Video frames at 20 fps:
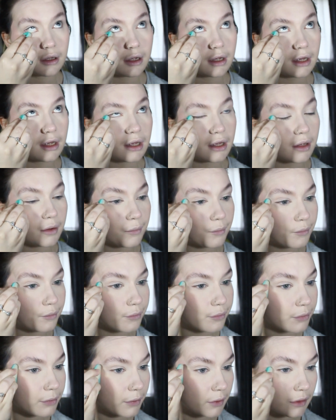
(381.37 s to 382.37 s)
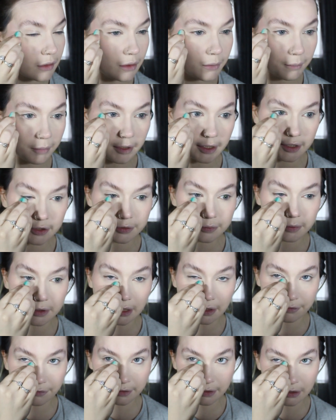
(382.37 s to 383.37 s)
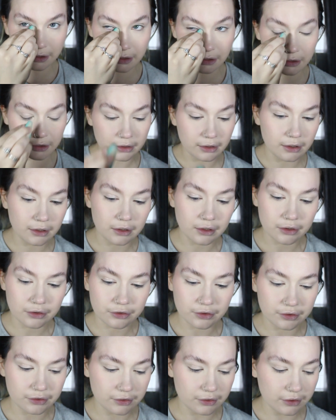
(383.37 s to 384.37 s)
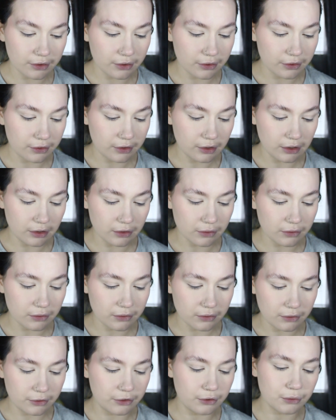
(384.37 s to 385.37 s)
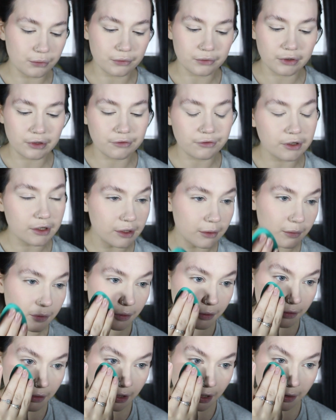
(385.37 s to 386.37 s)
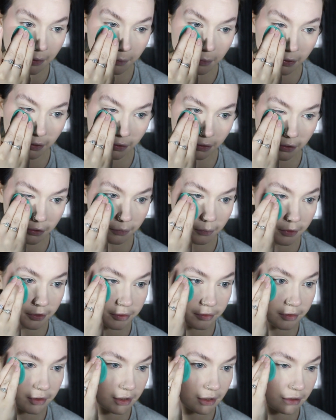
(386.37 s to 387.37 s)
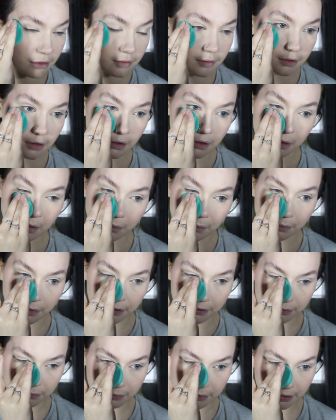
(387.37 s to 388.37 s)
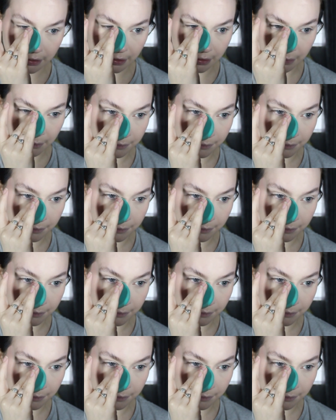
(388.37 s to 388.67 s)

The pressed one, I feel like just you only really kind of put on what you need, whereas with